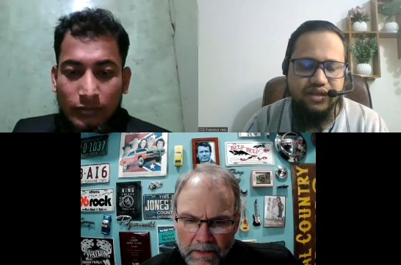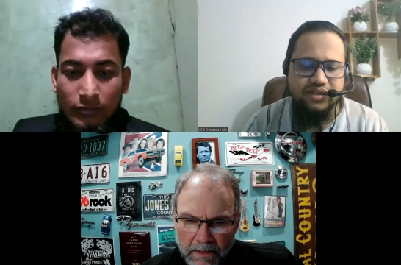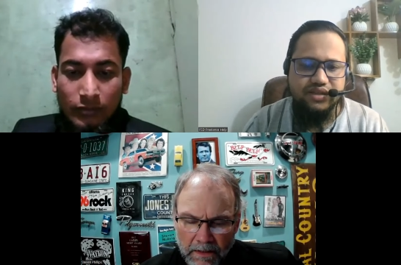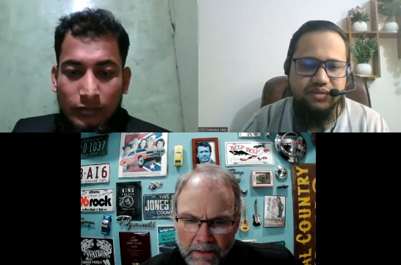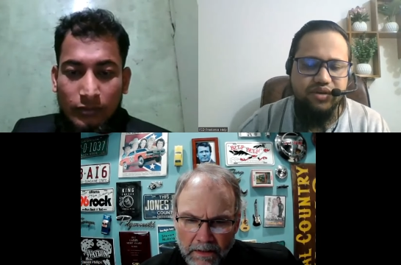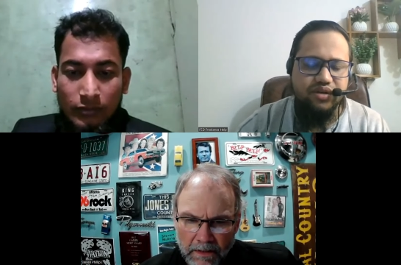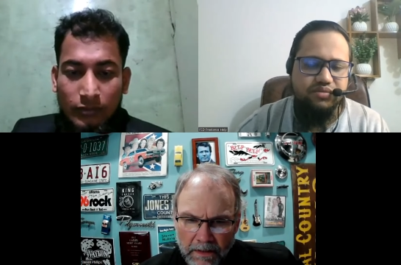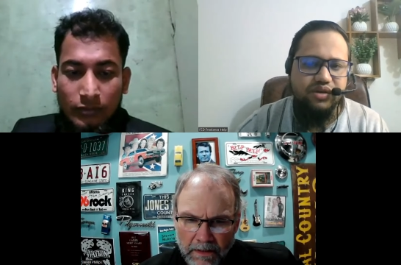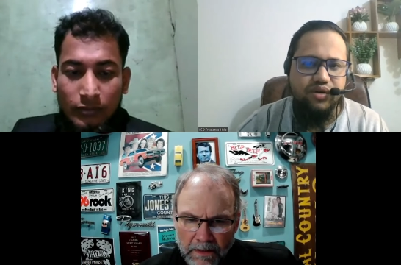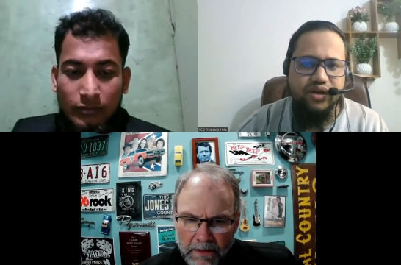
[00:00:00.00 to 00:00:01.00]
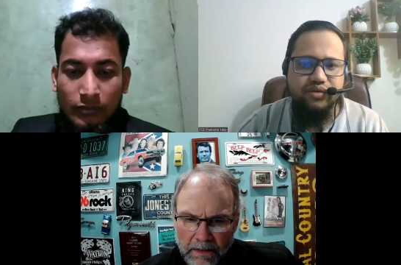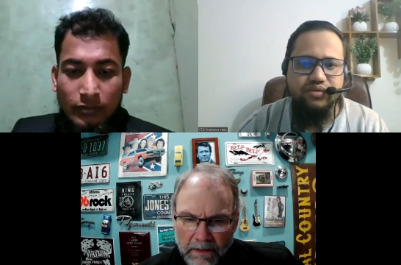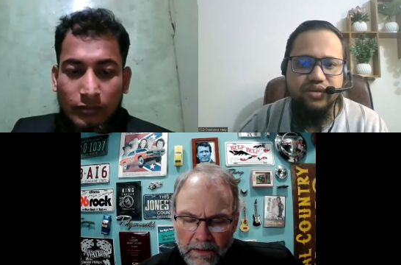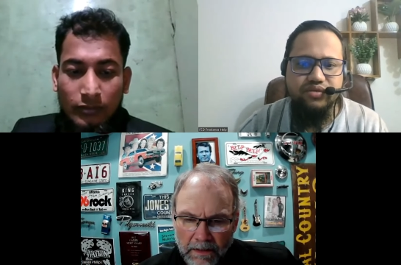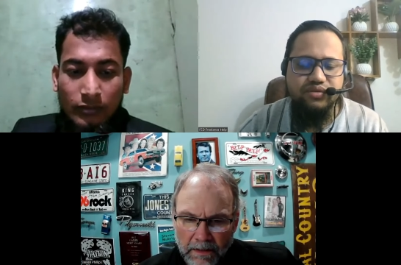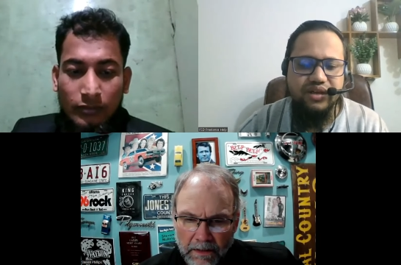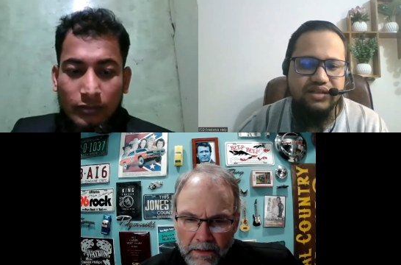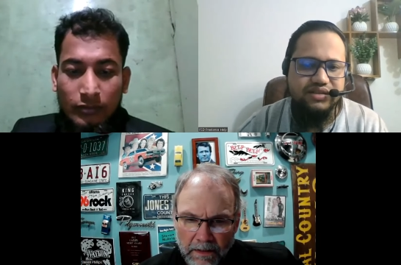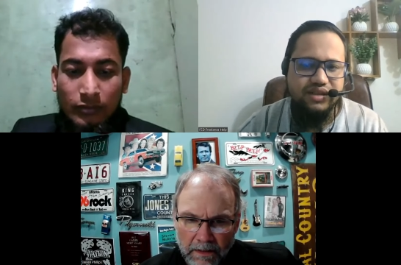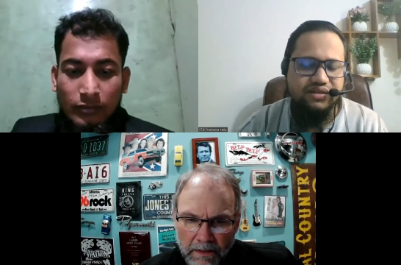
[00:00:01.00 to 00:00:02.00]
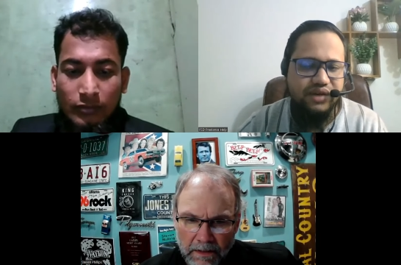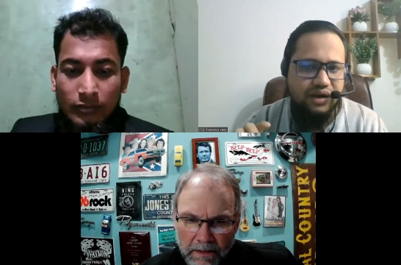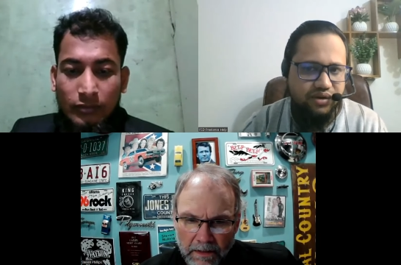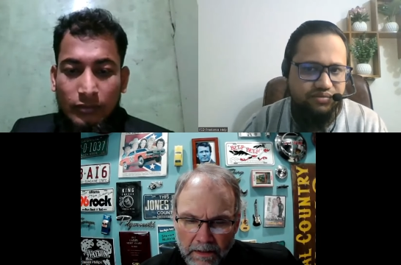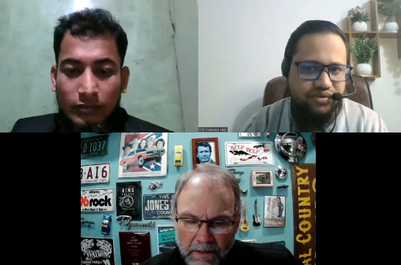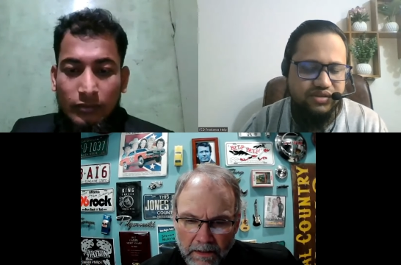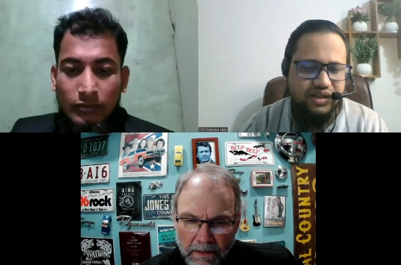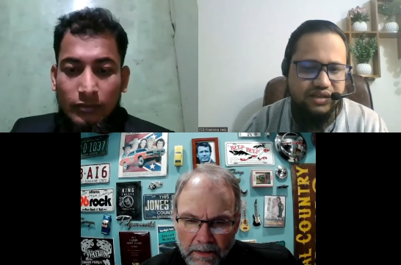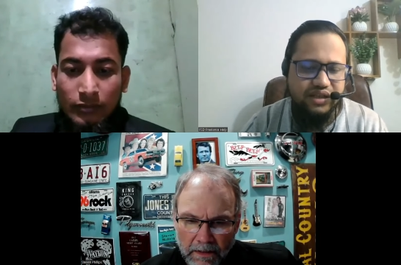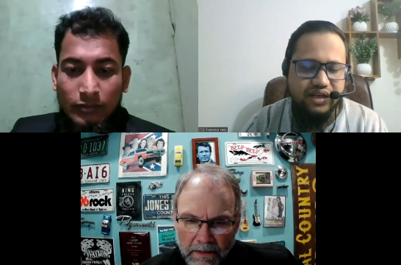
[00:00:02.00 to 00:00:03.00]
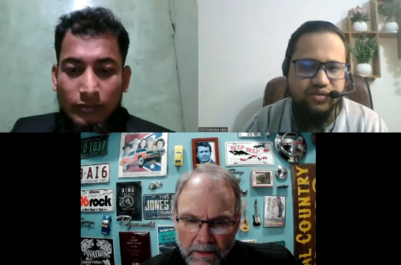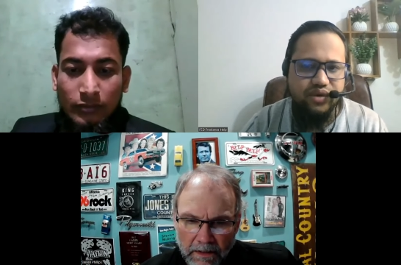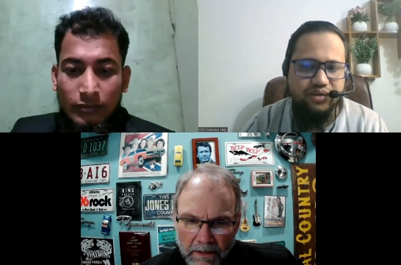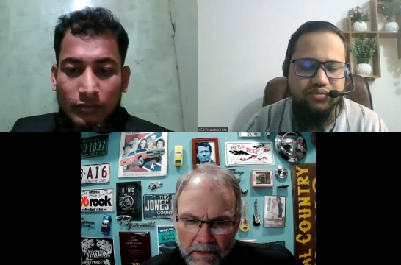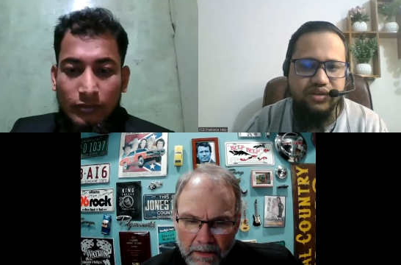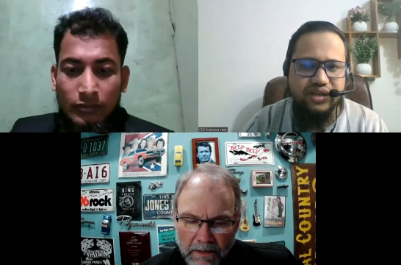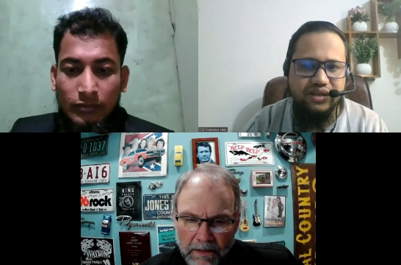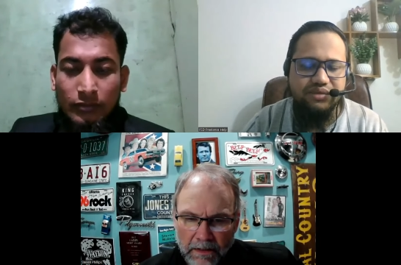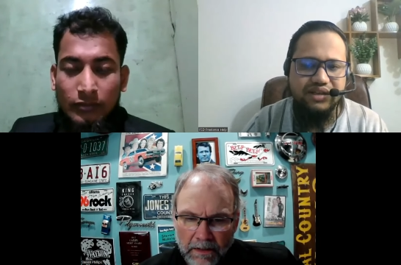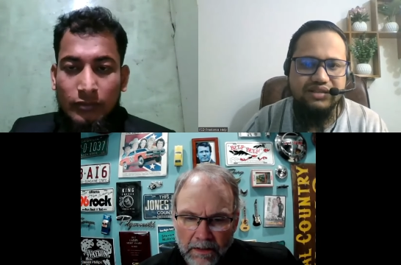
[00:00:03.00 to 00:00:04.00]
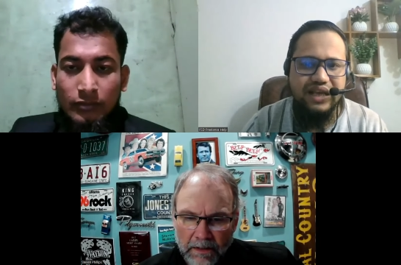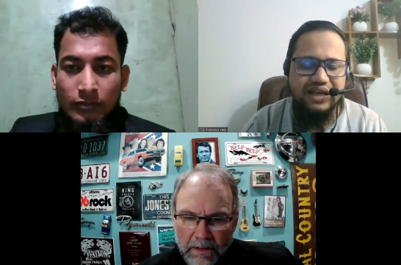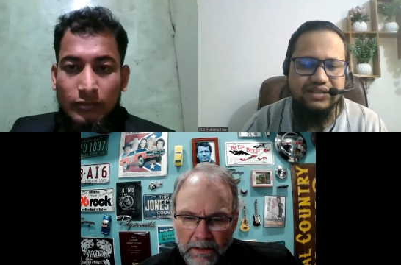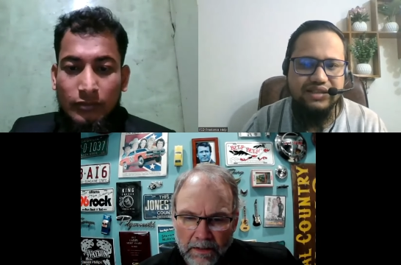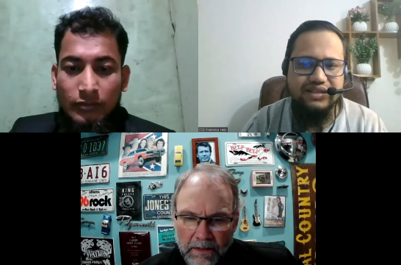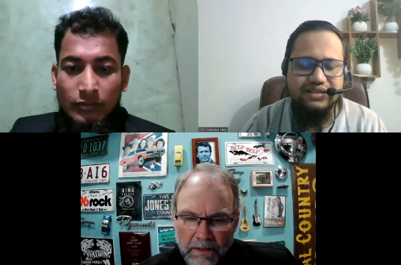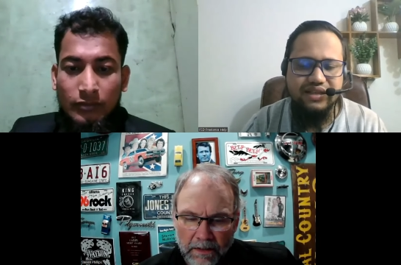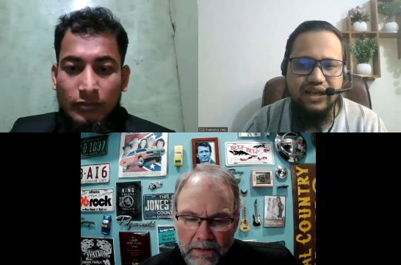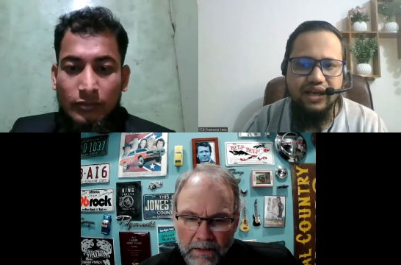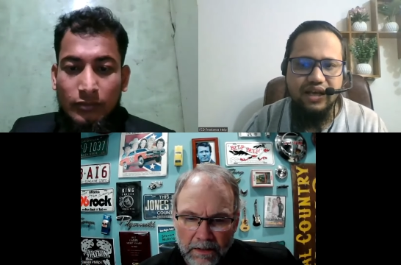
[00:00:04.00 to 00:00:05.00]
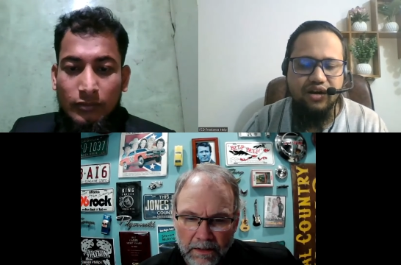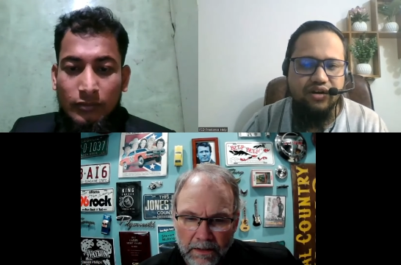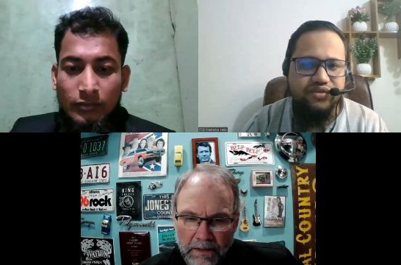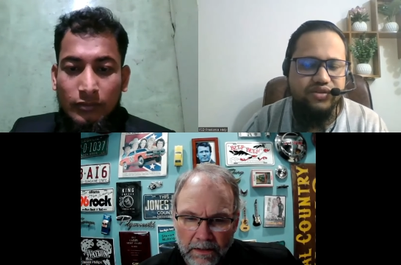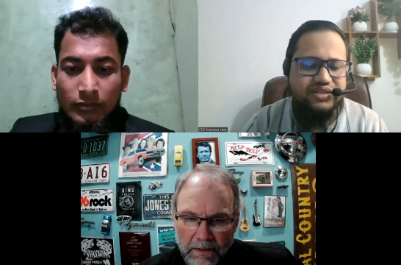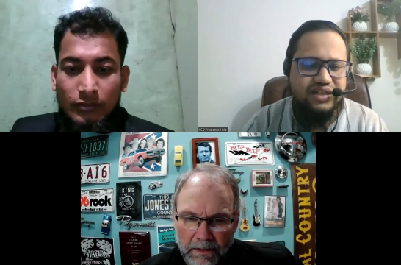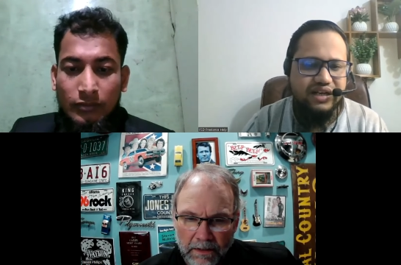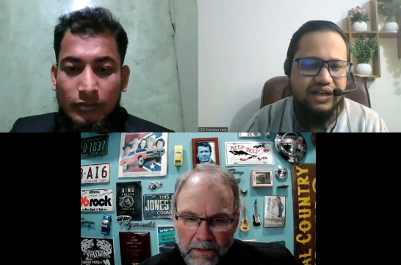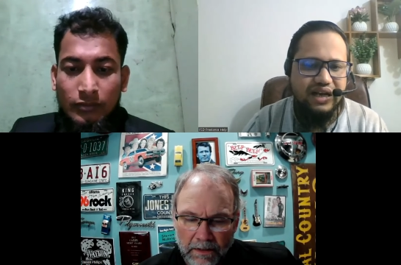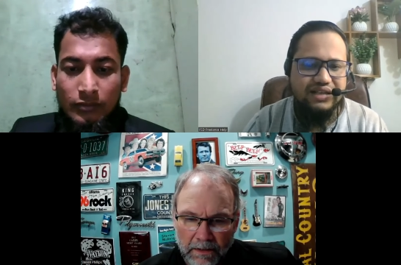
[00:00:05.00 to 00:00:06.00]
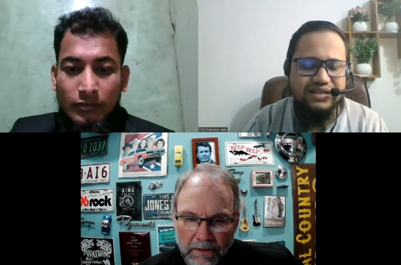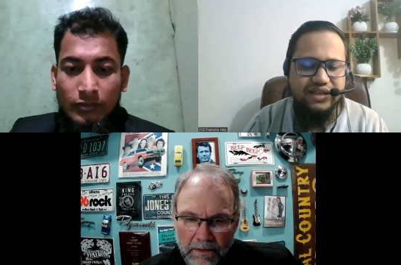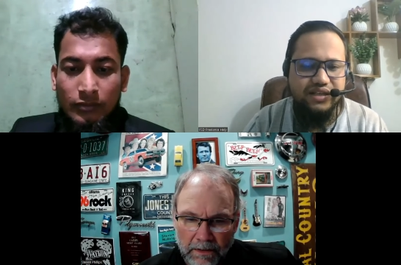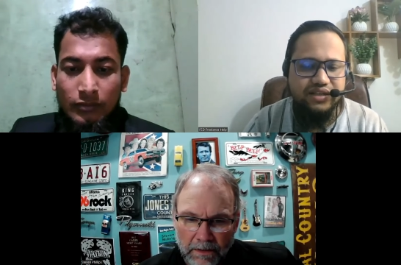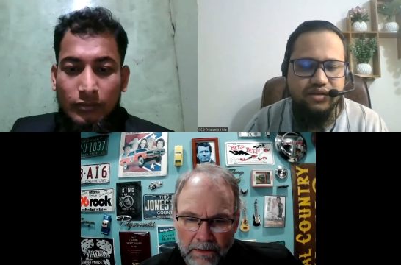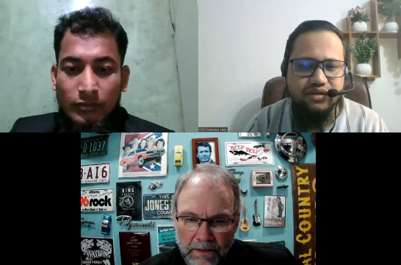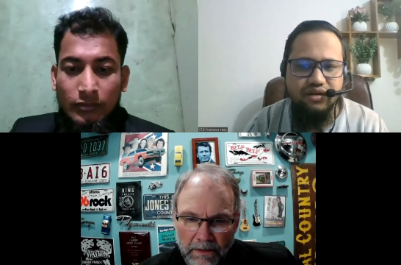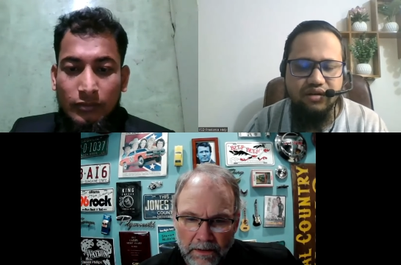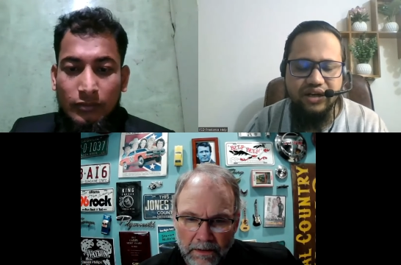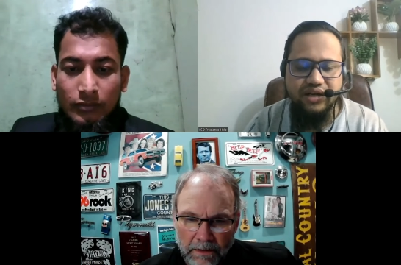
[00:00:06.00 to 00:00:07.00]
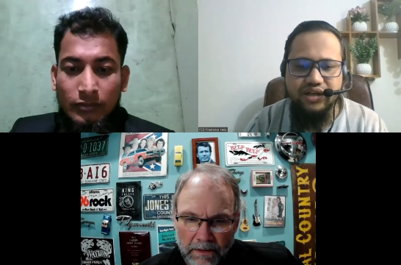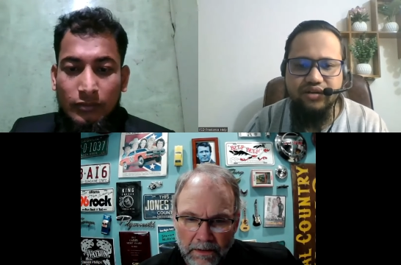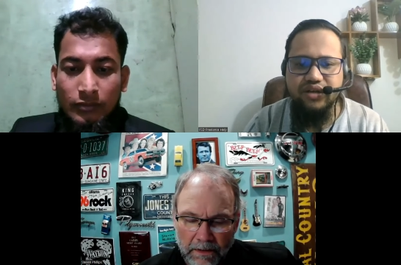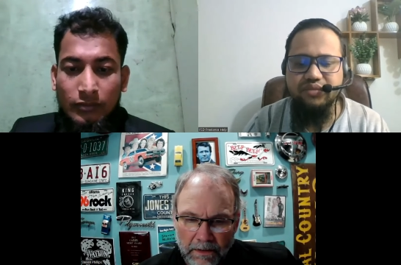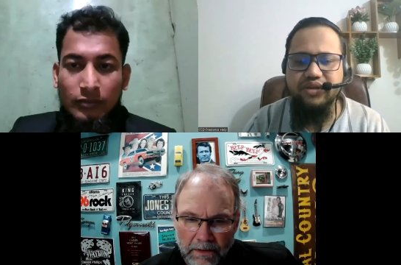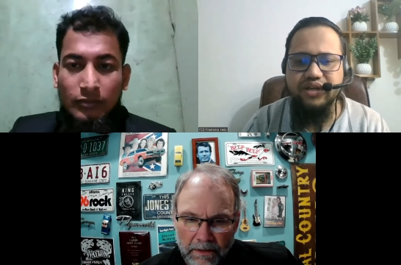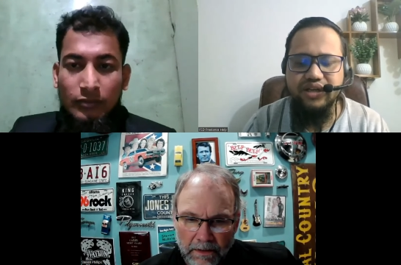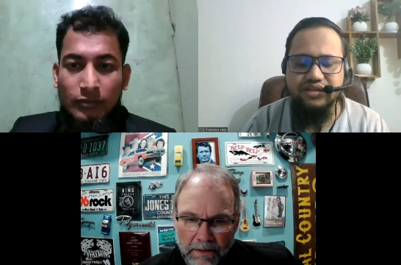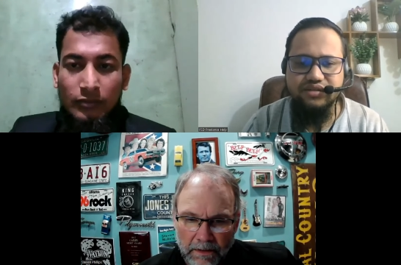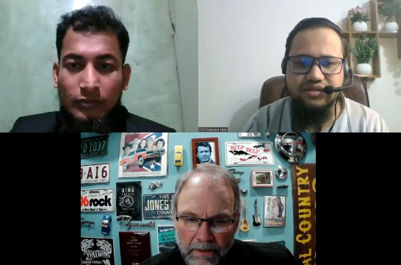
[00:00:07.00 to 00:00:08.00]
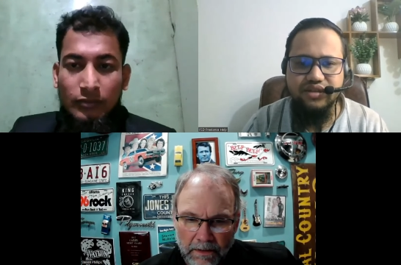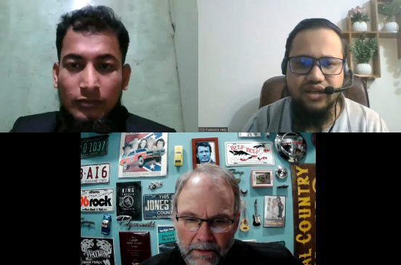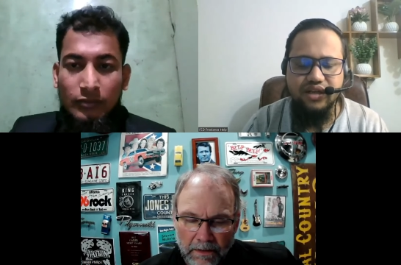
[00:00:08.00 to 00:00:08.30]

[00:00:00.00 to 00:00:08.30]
Speaker 1: Some requirement. When we do start our project, then you have to give us access of your channel as an editor or editor limited access.